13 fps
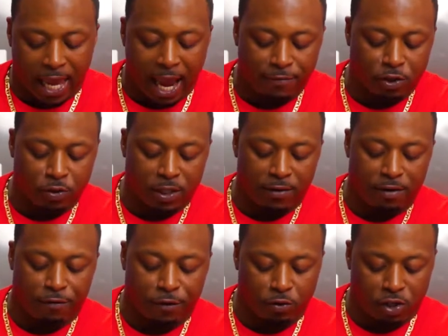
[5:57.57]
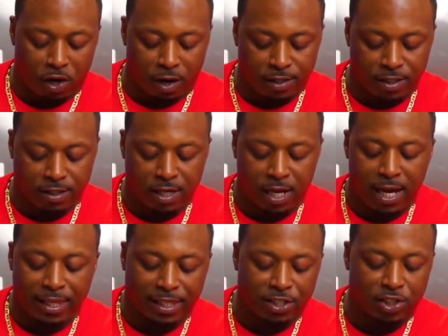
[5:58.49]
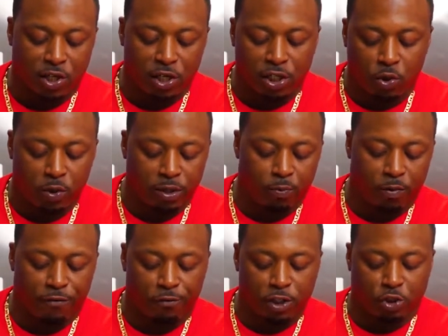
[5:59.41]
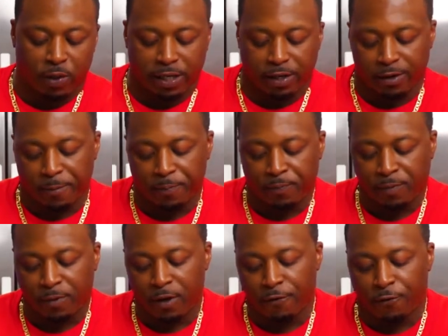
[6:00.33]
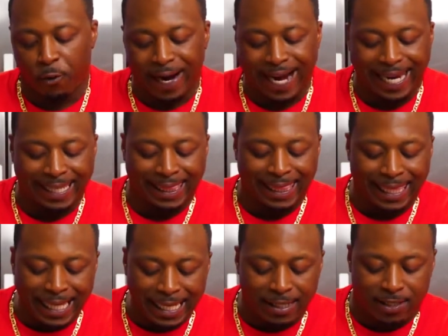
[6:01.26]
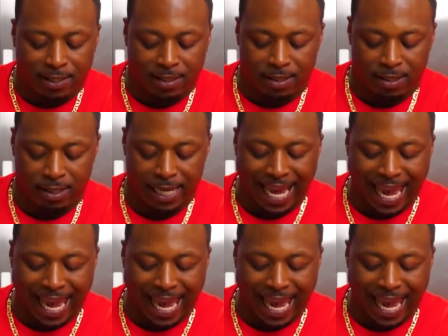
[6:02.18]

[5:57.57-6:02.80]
After you give it a few tosses, this is going to go in the refrigerator for at least